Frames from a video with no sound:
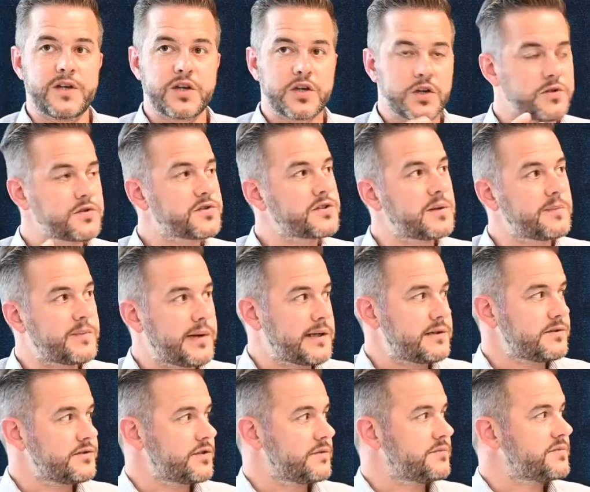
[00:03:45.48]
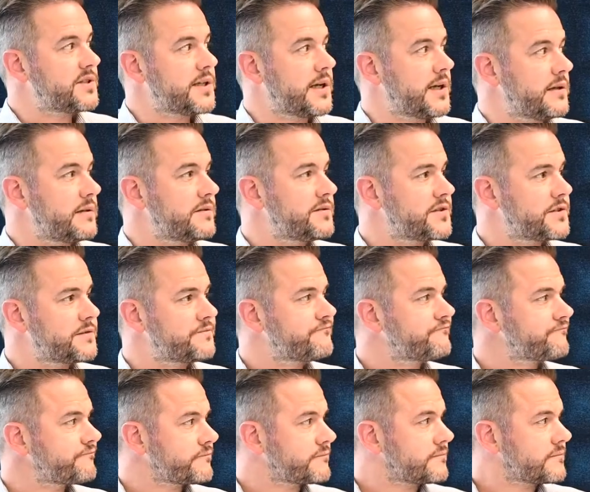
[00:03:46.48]
acoustic panels themselves,
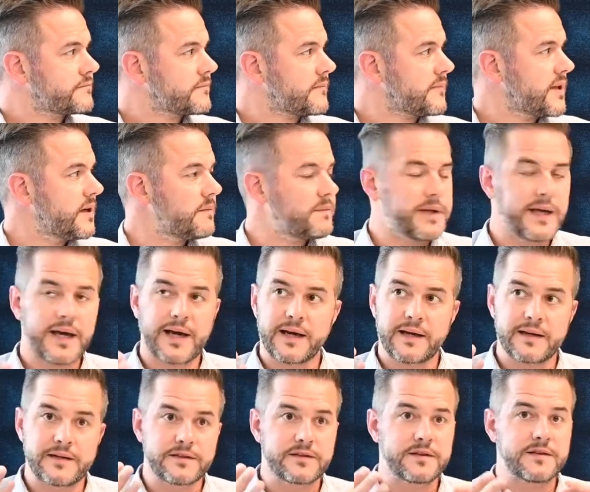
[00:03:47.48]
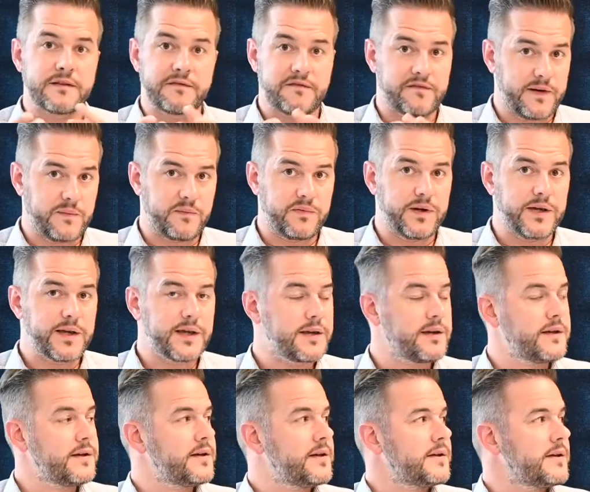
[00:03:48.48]
behind the fabric,
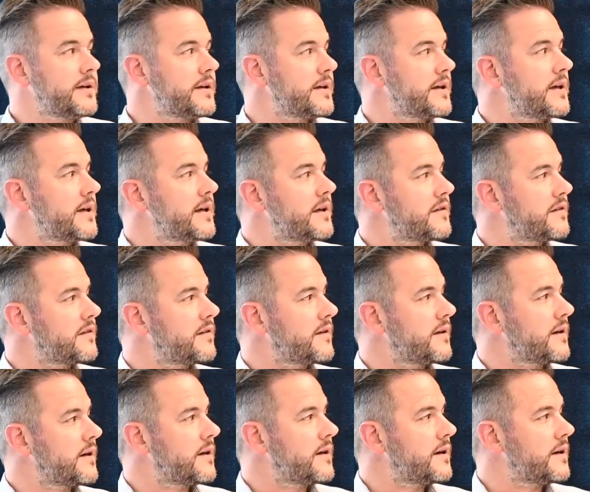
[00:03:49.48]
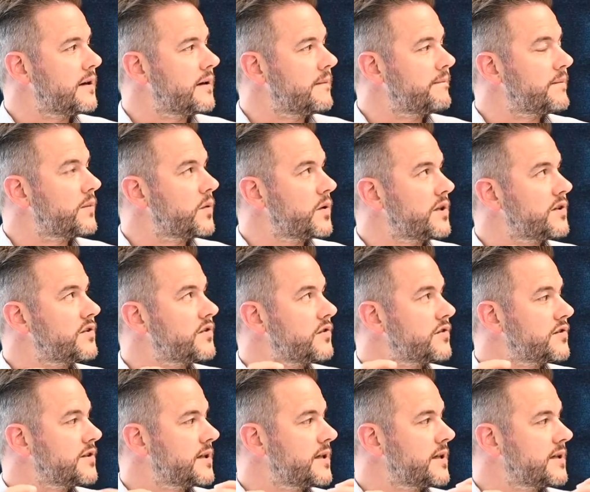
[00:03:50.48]
is what it
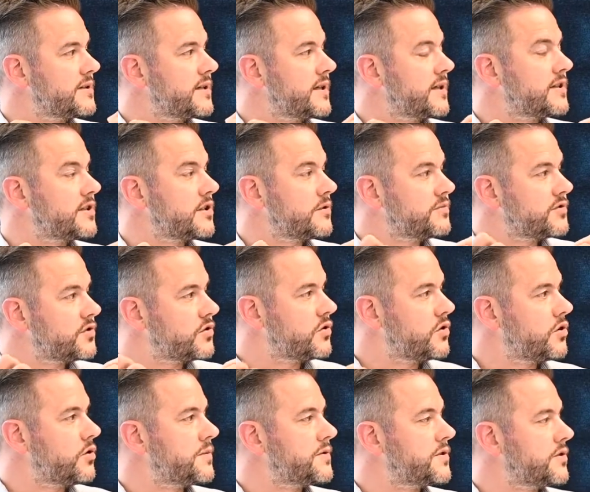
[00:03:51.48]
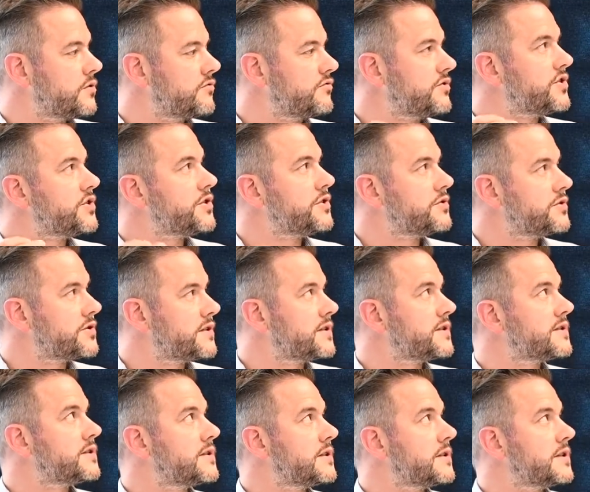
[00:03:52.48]
does, it absorbs or
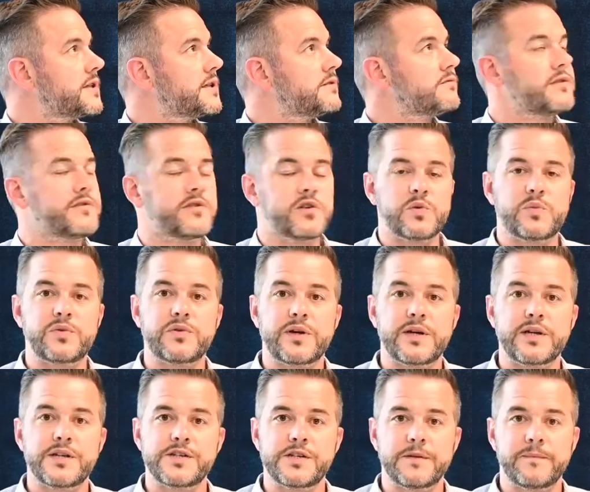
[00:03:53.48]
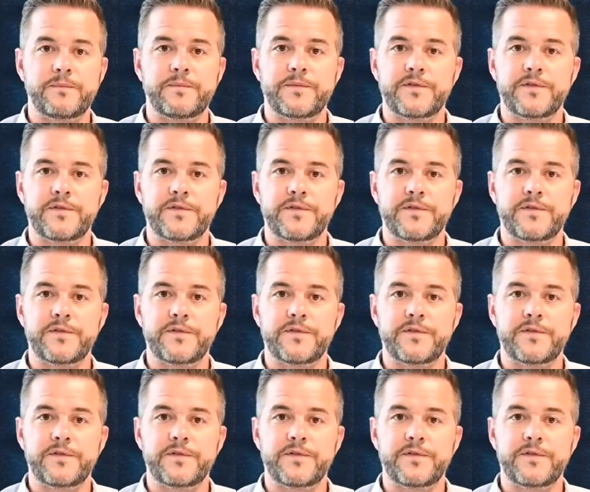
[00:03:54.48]
reduces the reverberation.